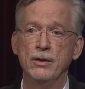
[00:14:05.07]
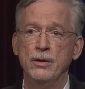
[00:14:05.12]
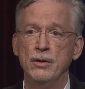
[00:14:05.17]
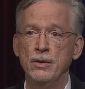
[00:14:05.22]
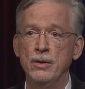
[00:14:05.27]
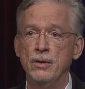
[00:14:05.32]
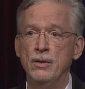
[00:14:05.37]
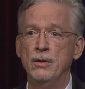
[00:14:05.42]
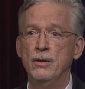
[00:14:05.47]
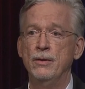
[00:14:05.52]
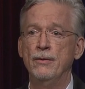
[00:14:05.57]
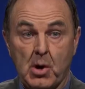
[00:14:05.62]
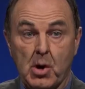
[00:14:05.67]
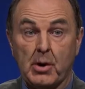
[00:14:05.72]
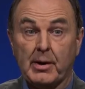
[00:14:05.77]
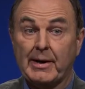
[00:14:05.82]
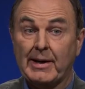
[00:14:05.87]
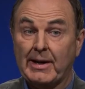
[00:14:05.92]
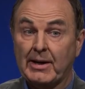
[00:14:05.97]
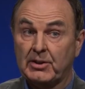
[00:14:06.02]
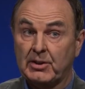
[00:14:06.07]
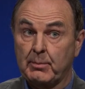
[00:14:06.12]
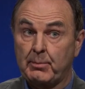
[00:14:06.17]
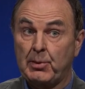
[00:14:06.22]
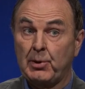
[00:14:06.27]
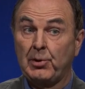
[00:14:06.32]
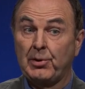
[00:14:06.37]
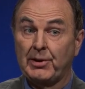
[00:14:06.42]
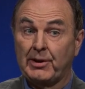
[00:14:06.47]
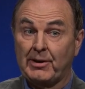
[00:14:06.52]
We are, we are going to get the
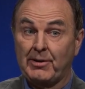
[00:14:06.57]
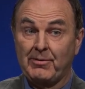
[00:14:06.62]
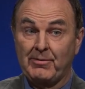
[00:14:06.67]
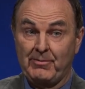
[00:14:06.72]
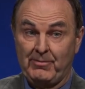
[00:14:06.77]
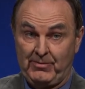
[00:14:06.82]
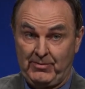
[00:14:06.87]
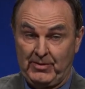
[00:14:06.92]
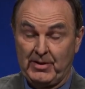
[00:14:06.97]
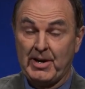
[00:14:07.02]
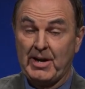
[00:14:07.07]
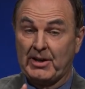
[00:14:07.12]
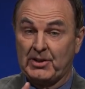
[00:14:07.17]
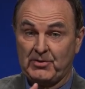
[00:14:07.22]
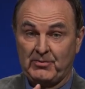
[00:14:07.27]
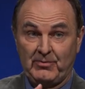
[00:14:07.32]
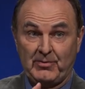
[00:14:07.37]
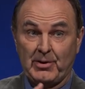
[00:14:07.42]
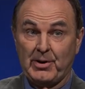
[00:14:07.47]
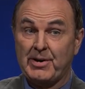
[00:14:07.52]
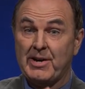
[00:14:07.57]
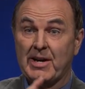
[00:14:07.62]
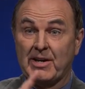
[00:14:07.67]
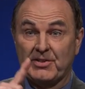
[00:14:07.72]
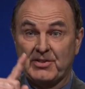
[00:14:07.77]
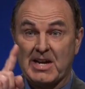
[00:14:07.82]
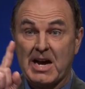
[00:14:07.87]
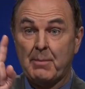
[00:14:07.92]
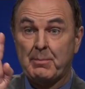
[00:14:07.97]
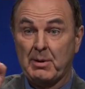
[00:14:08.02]
building, the next very next
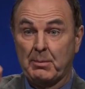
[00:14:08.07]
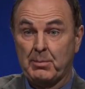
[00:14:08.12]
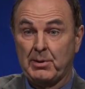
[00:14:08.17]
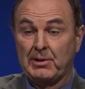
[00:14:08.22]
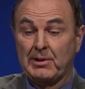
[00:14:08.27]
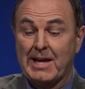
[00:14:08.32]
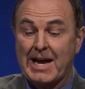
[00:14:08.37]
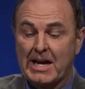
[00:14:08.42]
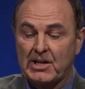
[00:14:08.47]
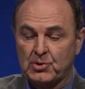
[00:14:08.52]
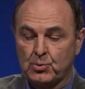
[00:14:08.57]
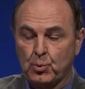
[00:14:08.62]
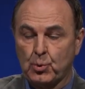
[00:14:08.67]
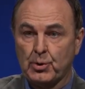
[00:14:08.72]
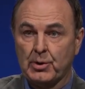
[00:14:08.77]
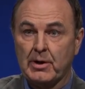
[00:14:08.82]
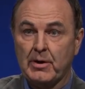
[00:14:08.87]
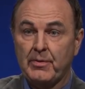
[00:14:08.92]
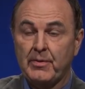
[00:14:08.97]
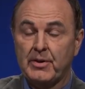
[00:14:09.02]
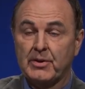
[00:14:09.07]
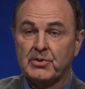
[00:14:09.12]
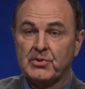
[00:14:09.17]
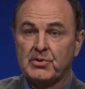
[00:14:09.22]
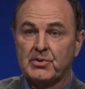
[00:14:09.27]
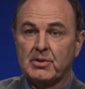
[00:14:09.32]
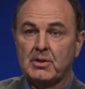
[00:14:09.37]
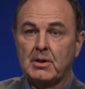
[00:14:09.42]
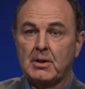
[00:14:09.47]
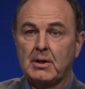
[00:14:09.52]
topic, but last word on
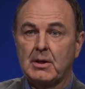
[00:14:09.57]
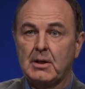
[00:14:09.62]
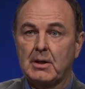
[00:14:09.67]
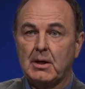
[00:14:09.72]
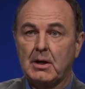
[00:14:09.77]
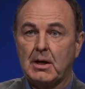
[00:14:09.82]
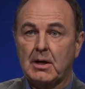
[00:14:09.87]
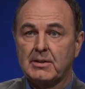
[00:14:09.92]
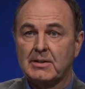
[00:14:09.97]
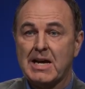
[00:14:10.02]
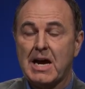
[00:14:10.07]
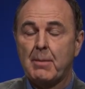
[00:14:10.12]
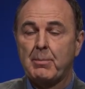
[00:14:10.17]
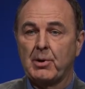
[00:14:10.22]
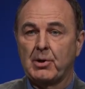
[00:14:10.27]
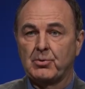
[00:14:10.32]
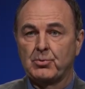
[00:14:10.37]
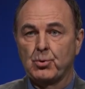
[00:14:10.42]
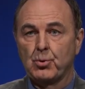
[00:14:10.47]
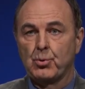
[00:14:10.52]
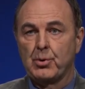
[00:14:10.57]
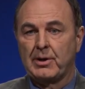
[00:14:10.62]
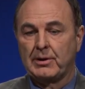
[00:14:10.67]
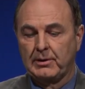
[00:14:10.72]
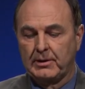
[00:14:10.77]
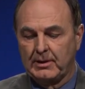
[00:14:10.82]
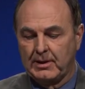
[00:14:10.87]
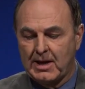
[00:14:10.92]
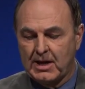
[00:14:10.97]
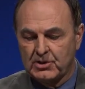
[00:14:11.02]
this uh, topic, Drew
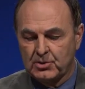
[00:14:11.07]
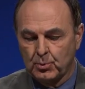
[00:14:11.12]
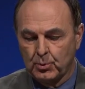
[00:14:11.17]
Wrigley, last